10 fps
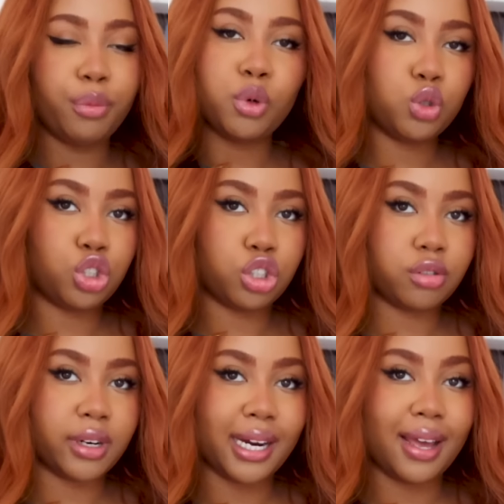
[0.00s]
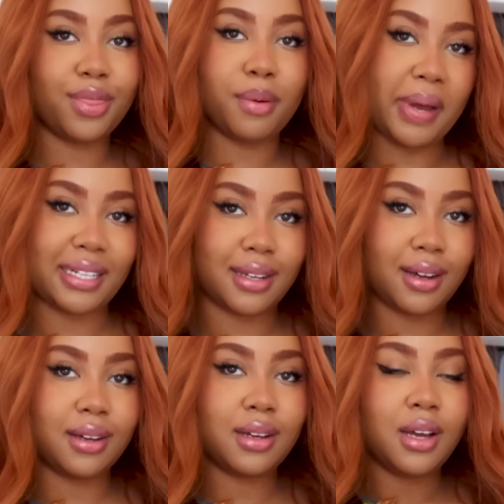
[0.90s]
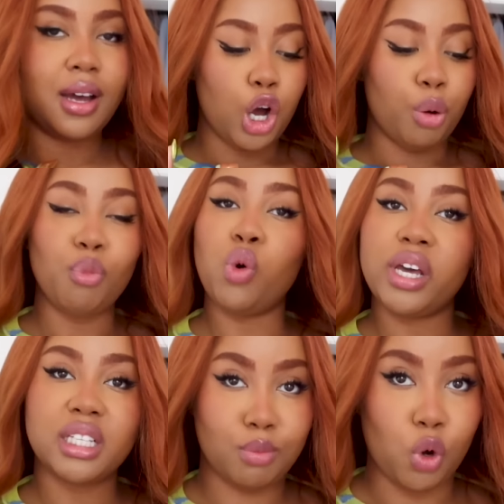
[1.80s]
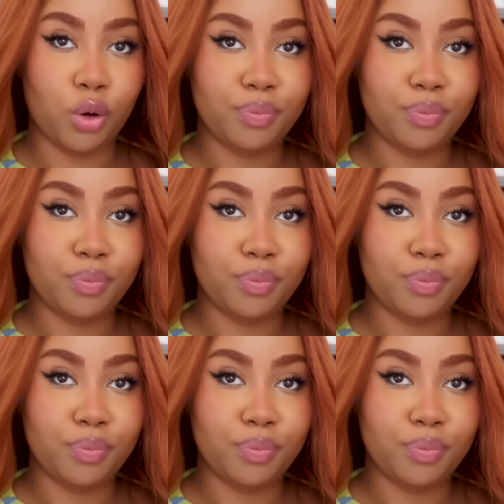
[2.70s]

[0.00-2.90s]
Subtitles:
The more jewelry, the better. More is more.